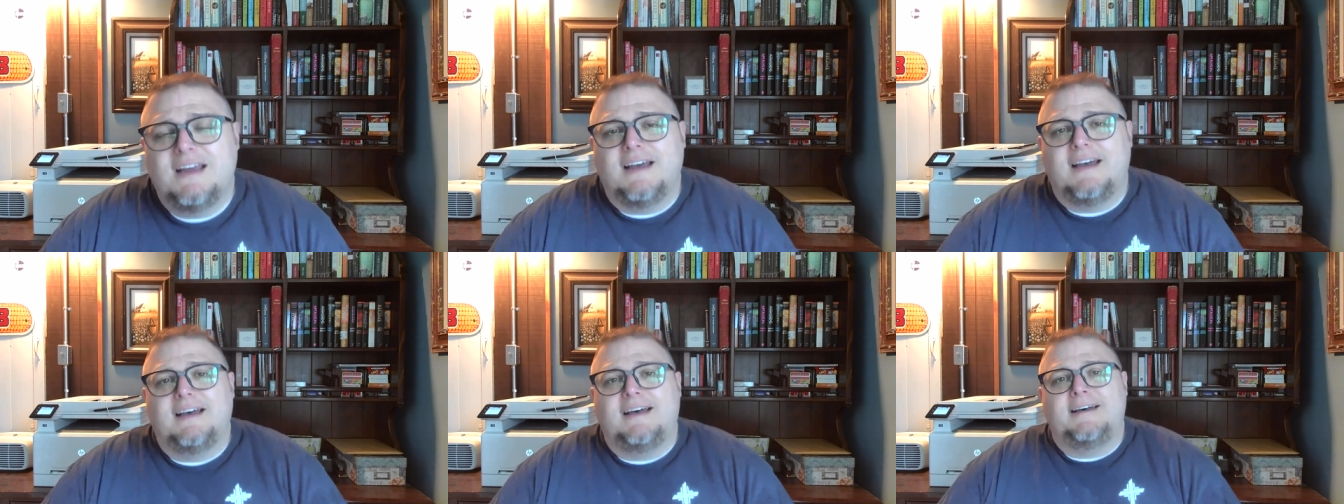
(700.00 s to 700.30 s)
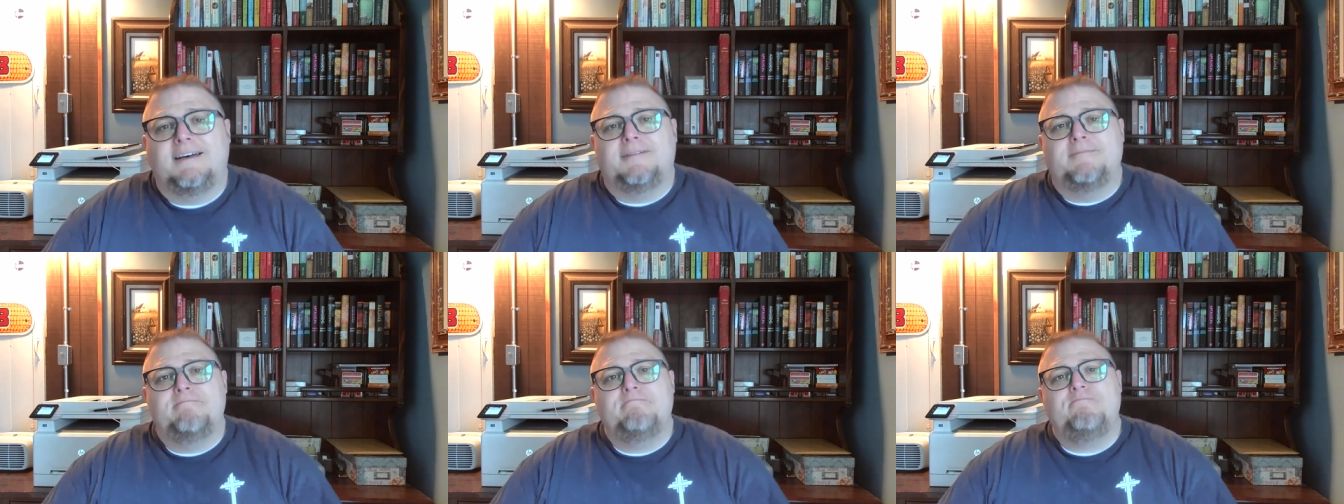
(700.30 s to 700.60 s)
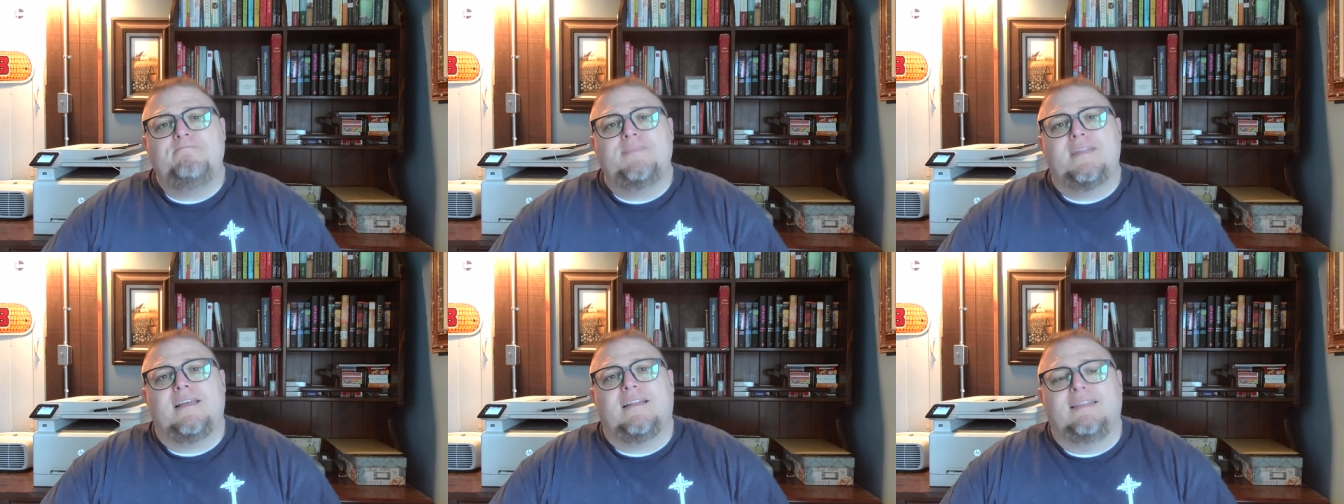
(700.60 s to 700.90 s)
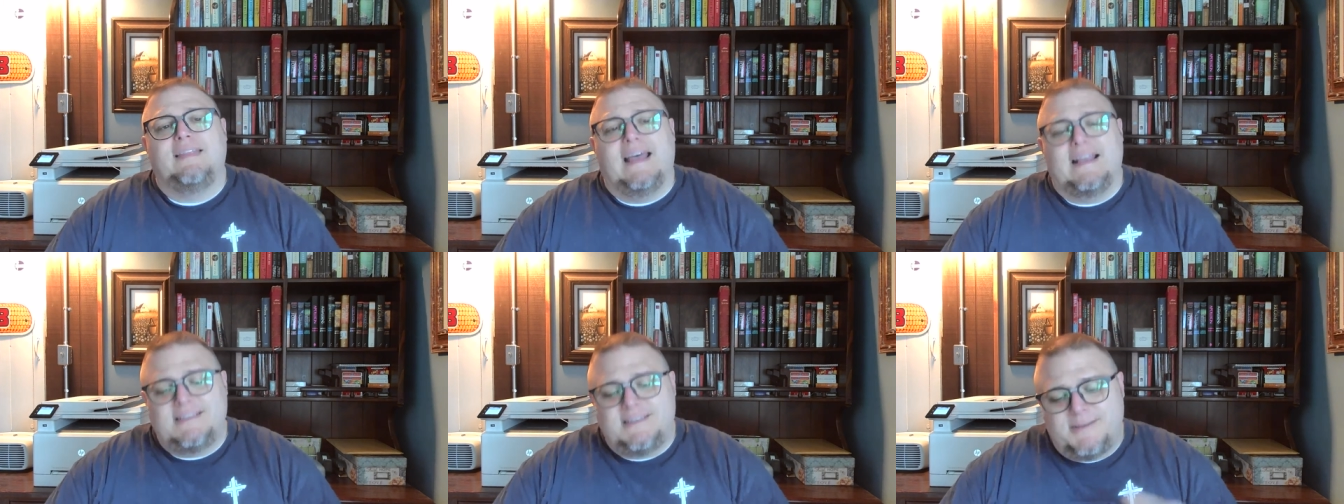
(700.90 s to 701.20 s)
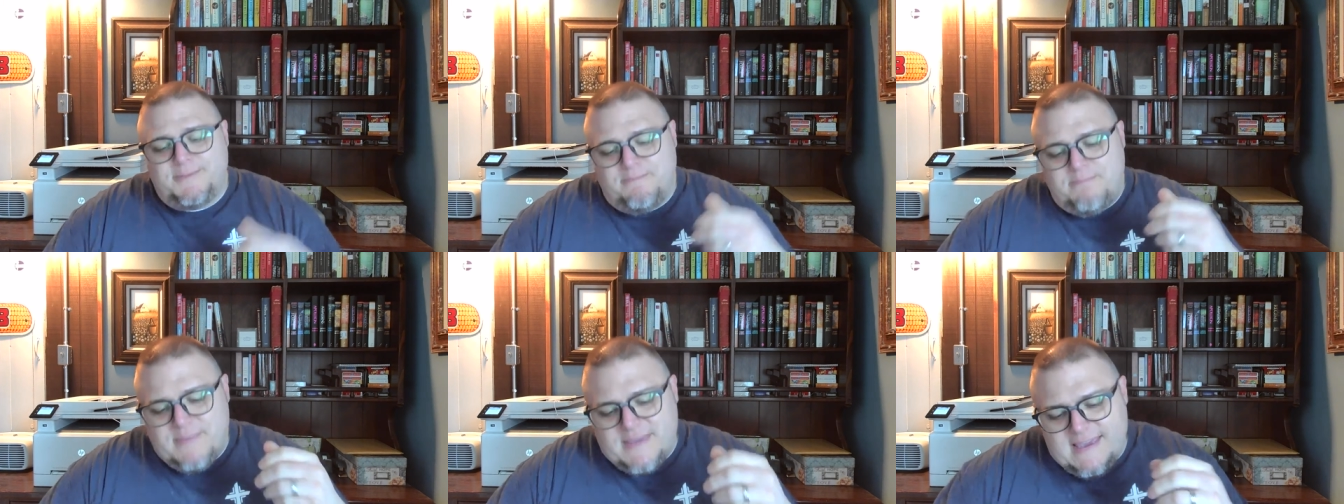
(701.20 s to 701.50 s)
um,
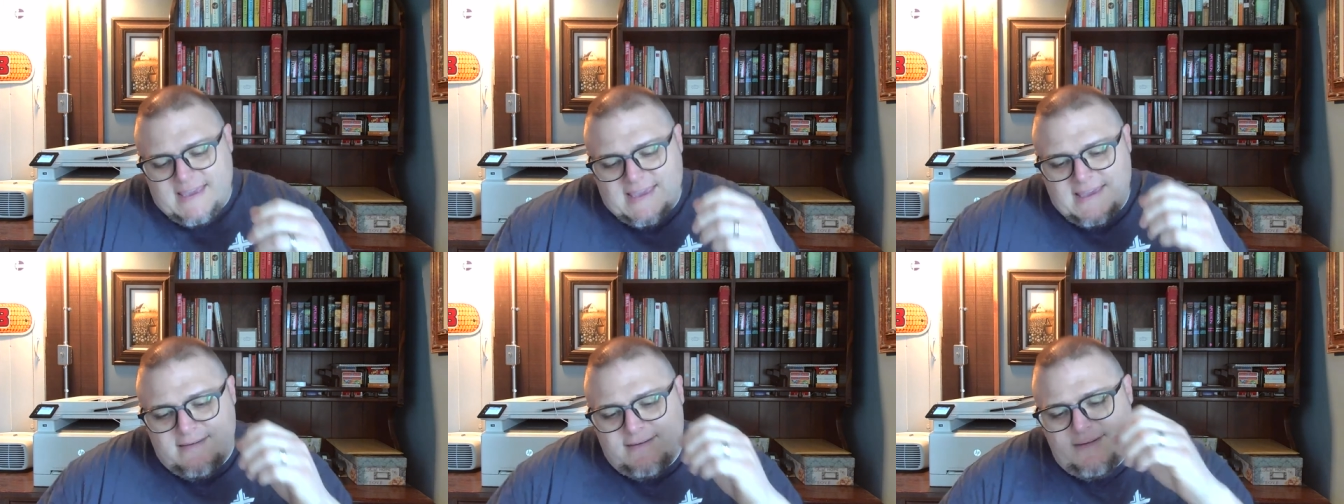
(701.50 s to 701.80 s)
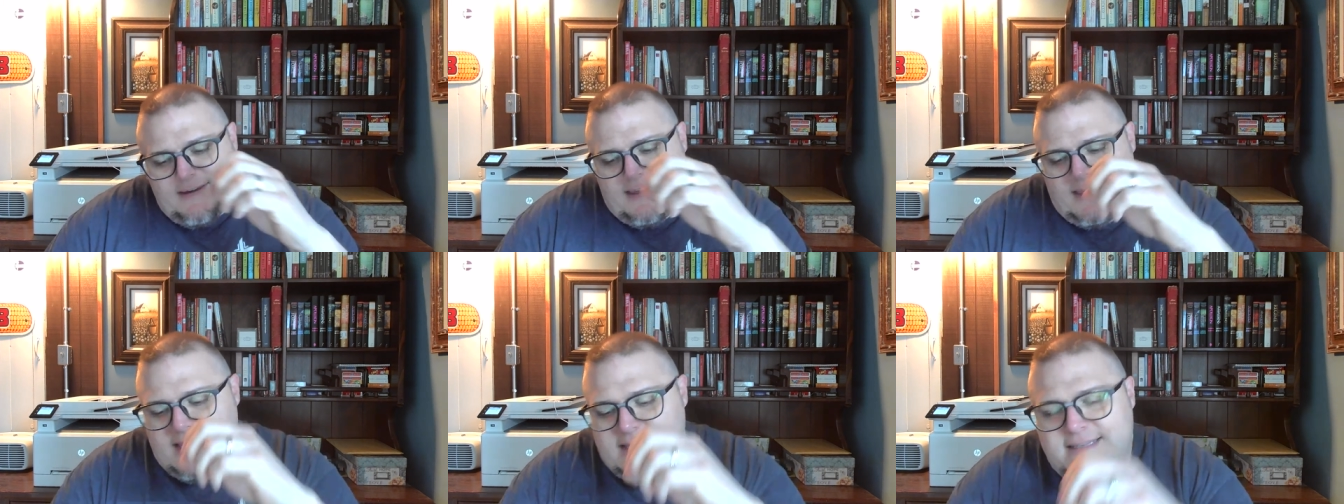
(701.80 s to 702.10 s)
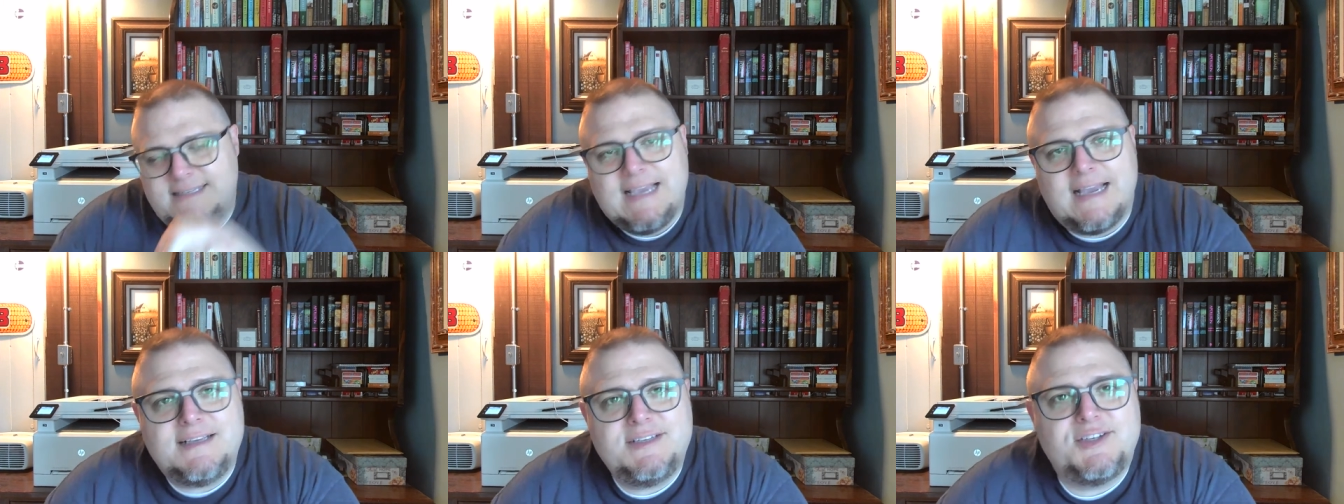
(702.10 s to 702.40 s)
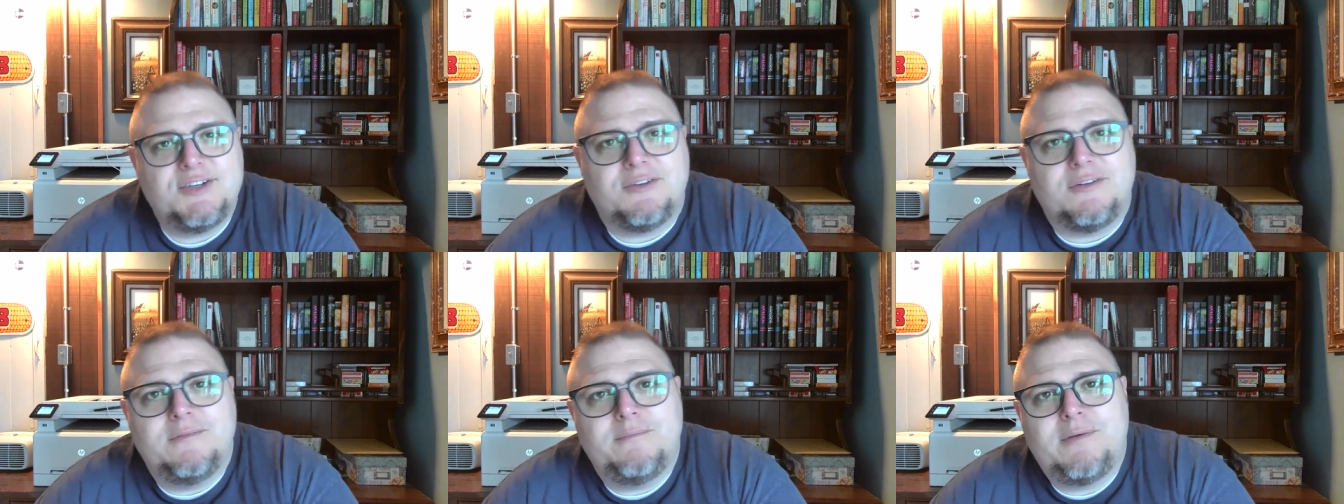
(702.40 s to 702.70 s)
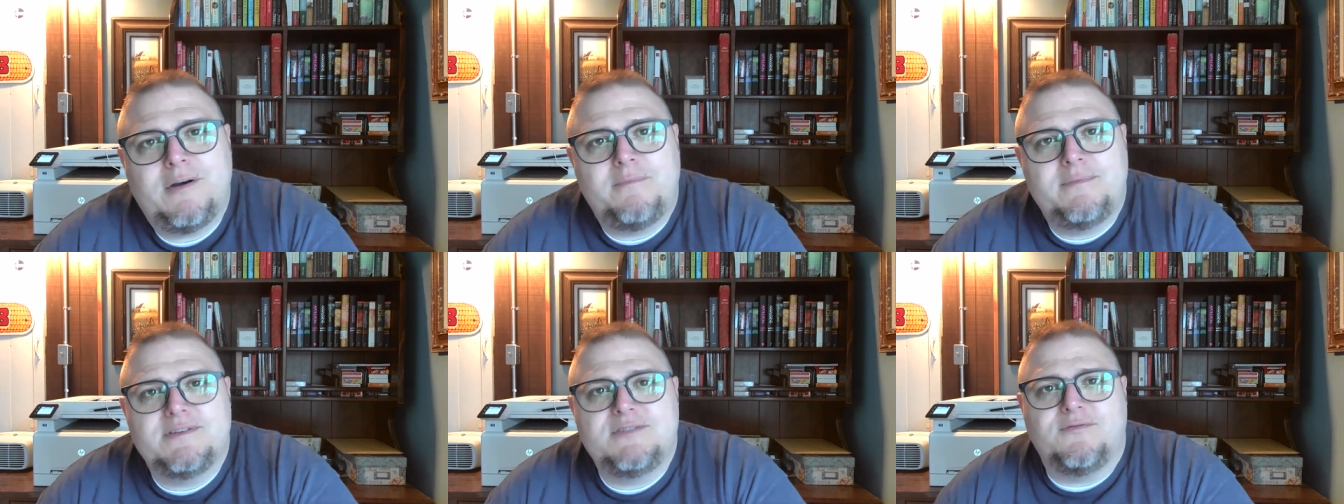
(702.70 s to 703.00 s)
let's be intentional and
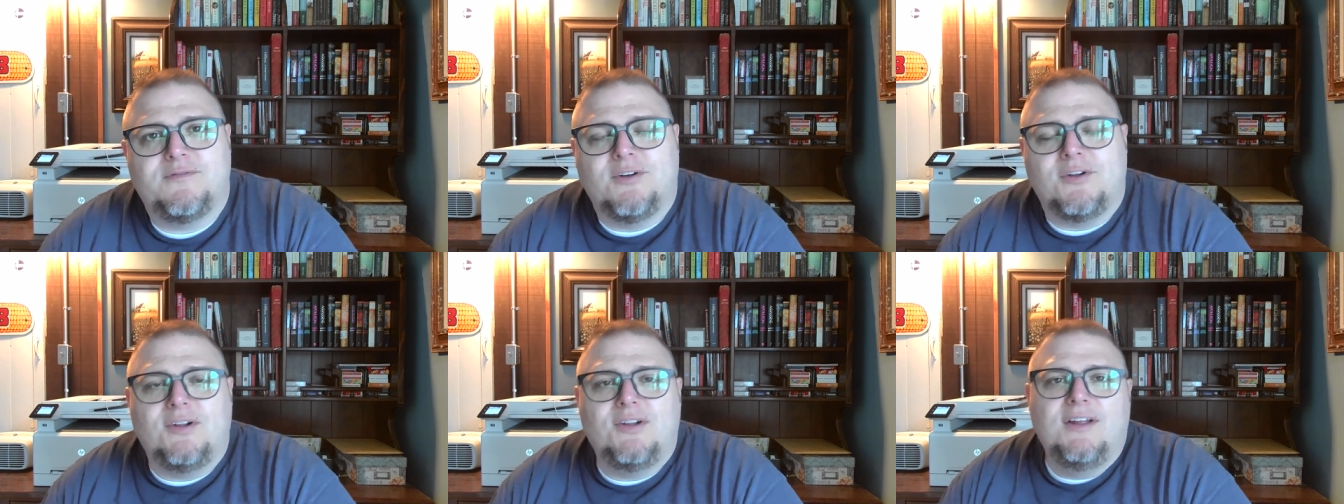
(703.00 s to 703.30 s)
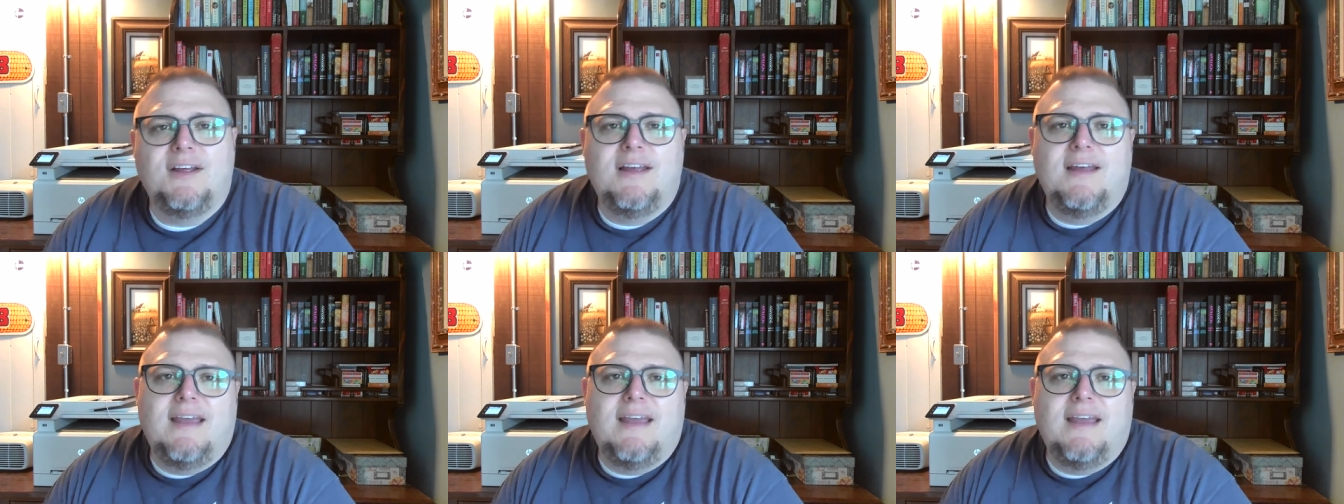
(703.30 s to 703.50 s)
purposeful